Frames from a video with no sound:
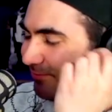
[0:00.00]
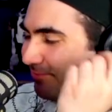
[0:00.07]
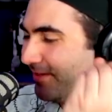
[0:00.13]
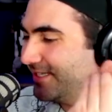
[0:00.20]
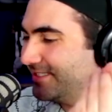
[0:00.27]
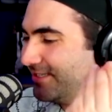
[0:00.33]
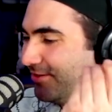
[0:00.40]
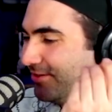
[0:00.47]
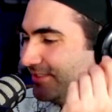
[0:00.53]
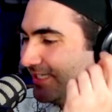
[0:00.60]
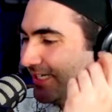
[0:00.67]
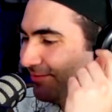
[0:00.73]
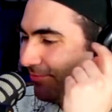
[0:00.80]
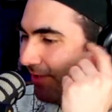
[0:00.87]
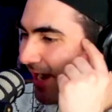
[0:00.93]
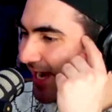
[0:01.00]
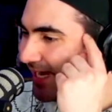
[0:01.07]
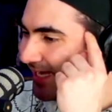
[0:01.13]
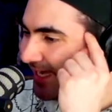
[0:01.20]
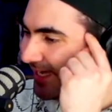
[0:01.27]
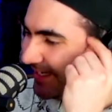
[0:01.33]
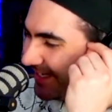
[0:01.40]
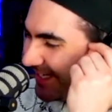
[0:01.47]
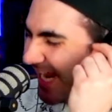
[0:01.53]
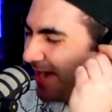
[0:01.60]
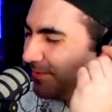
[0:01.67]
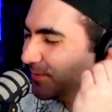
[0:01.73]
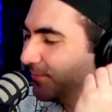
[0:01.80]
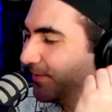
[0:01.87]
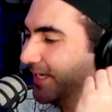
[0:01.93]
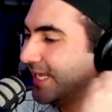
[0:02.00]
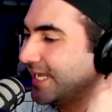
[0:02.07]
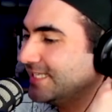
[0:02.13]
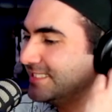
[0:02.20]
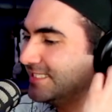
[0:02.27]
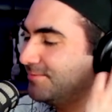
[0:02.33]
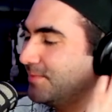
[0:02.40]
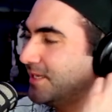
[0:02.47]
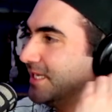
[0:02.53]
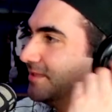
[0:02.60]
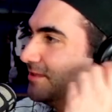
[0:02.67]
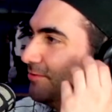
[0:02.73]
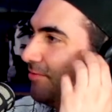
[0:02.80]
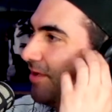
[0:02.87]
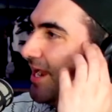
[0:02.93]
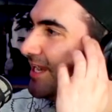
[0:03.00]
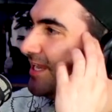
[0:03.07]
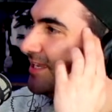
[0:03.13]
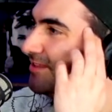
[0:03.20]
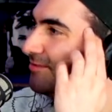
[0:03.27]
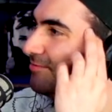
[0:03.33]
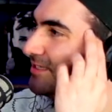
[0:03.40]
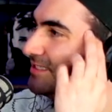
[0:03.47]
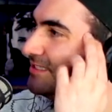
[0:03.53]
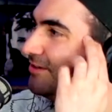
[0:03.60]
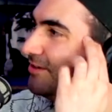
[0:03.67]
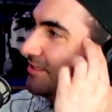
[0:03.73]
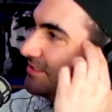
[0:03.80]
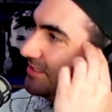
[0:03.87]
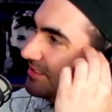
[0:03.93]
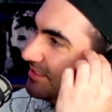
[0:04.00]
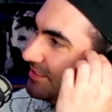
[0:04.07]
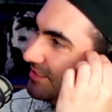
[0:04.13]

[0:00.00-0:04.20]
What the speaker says: researching, writing, it comes fairly easy to me, the writing and the research.